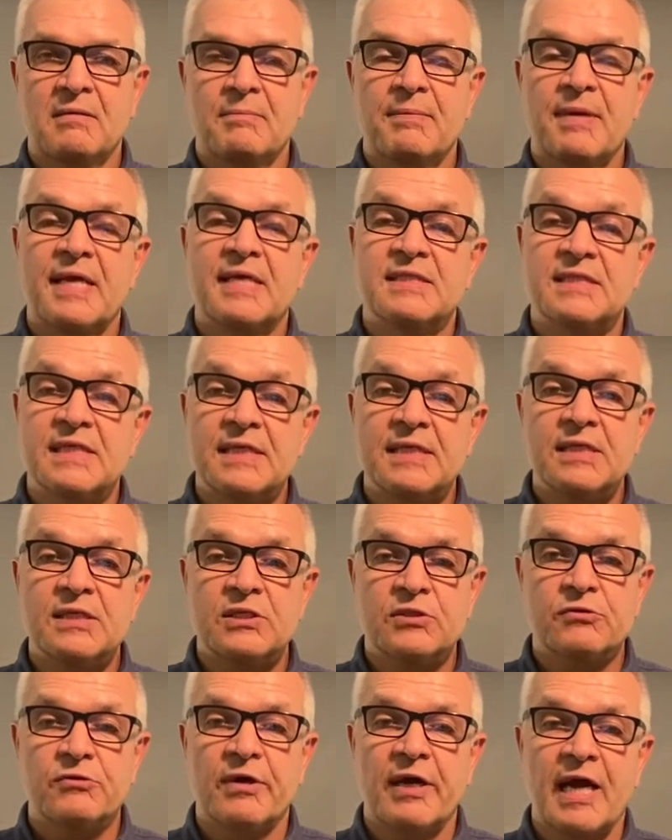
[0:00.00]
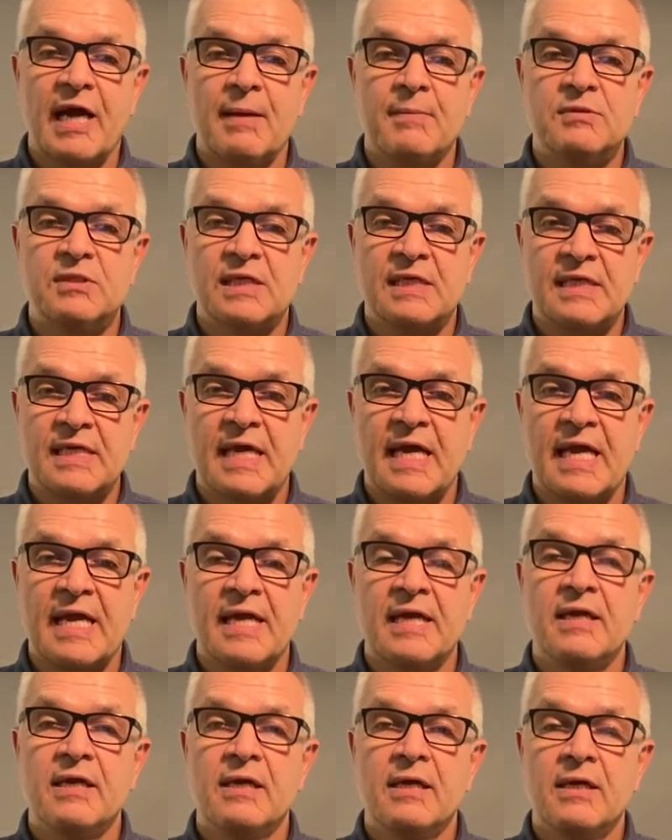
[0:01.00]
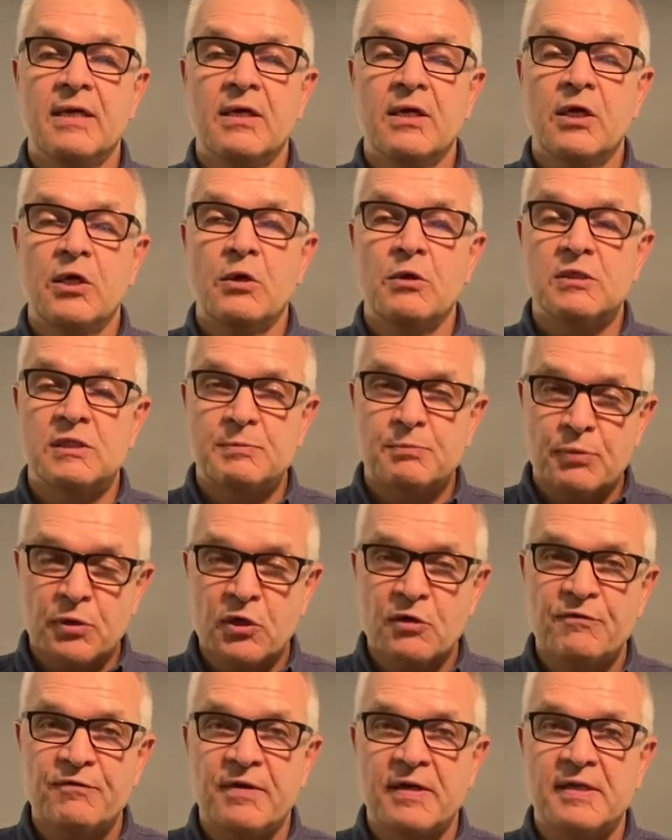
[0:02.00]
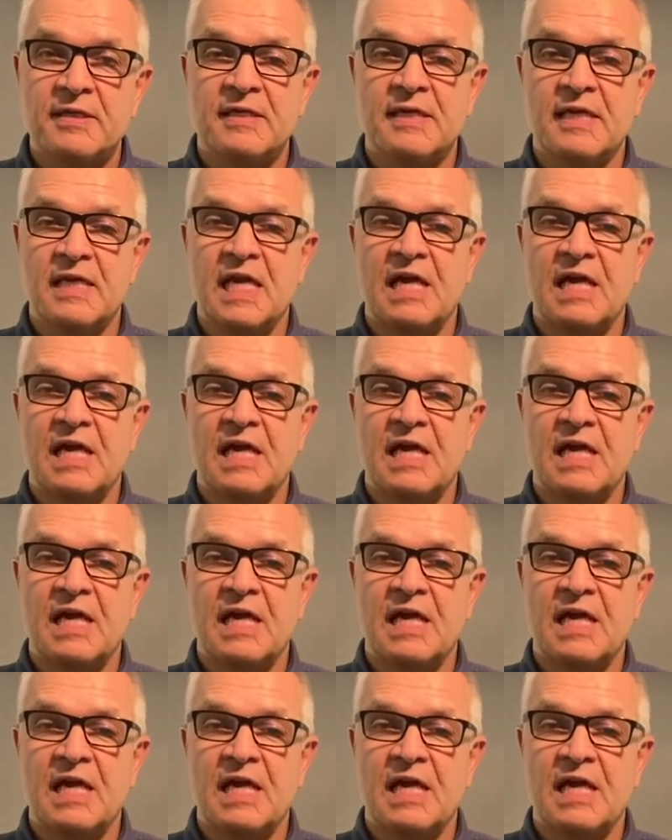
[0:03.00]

because it describes a king who is perfect in